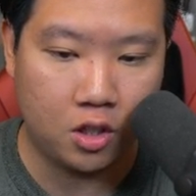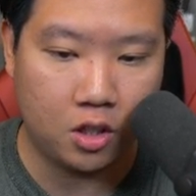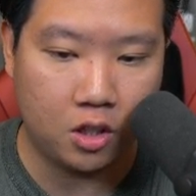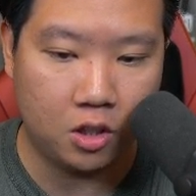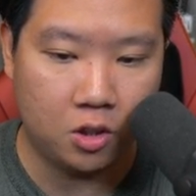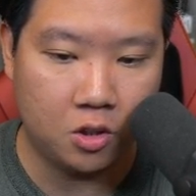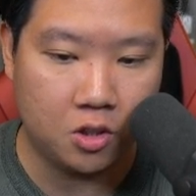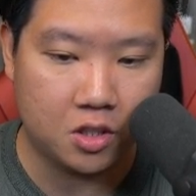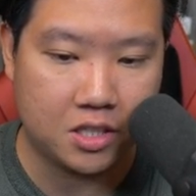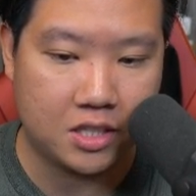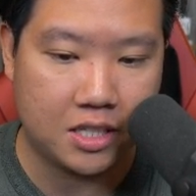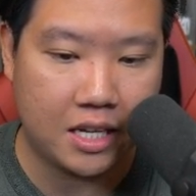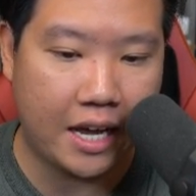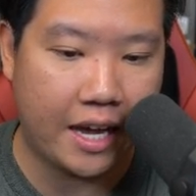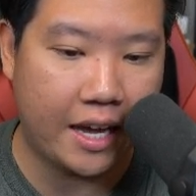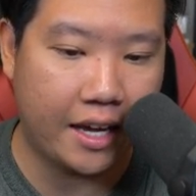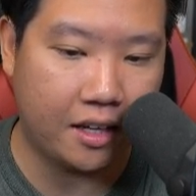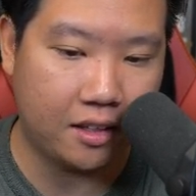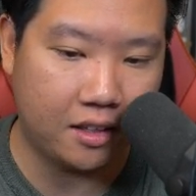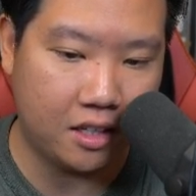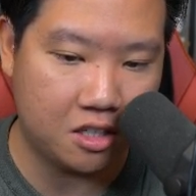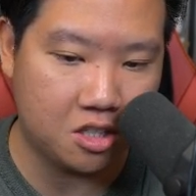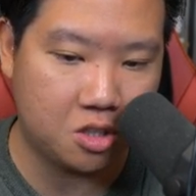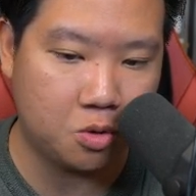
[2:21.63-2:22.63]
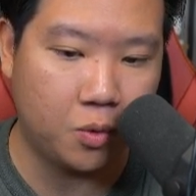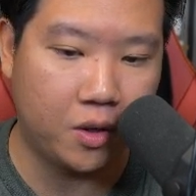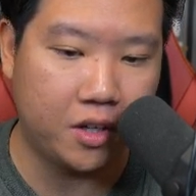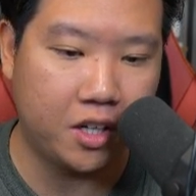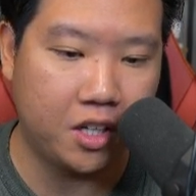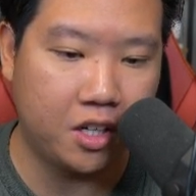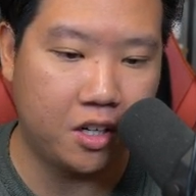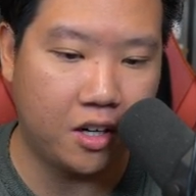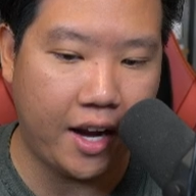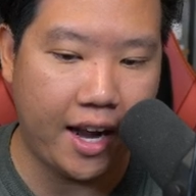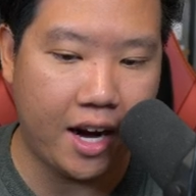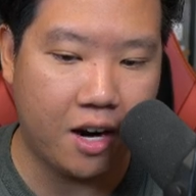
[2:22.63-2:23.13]
Looks like there's one
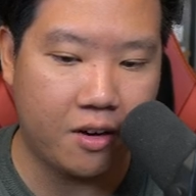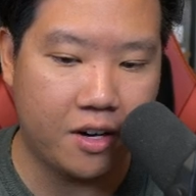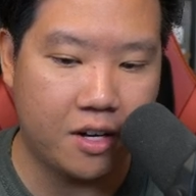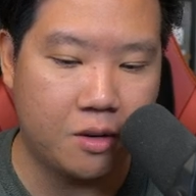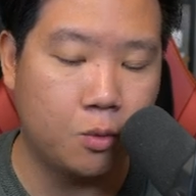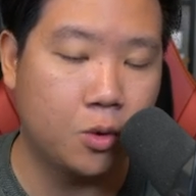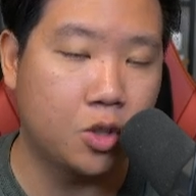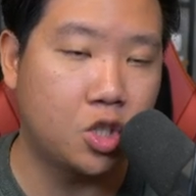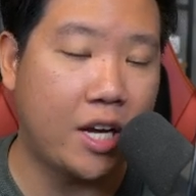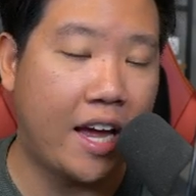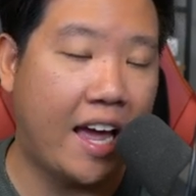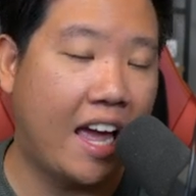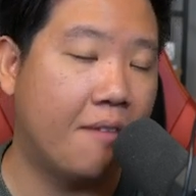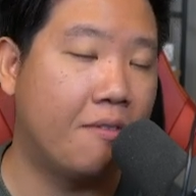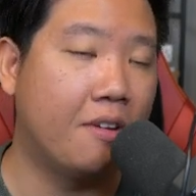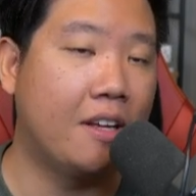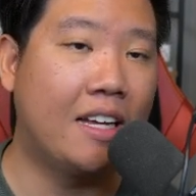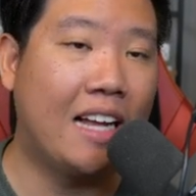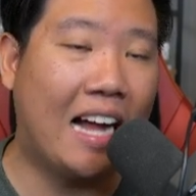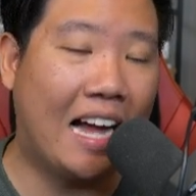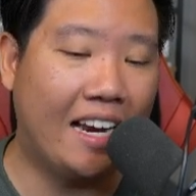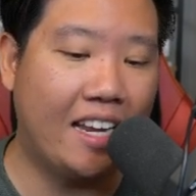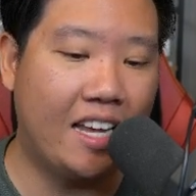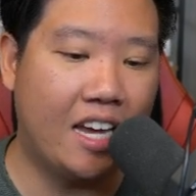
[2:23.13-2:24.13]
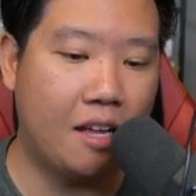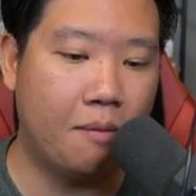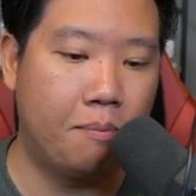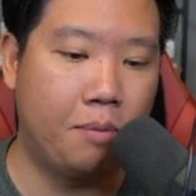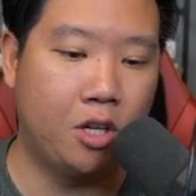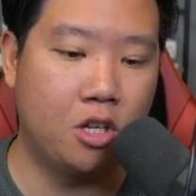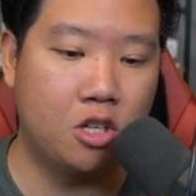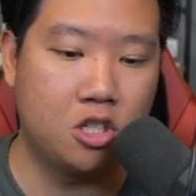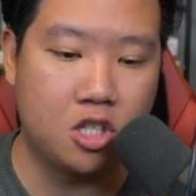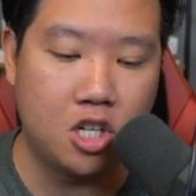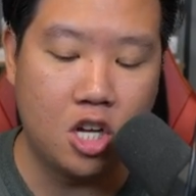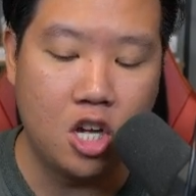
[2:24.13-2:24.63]
here, Aaron, which I haven't got yet
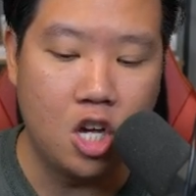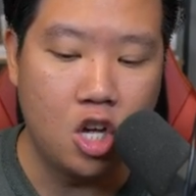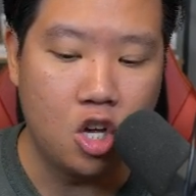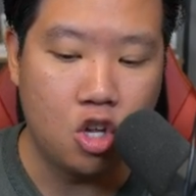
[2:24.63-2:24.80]
because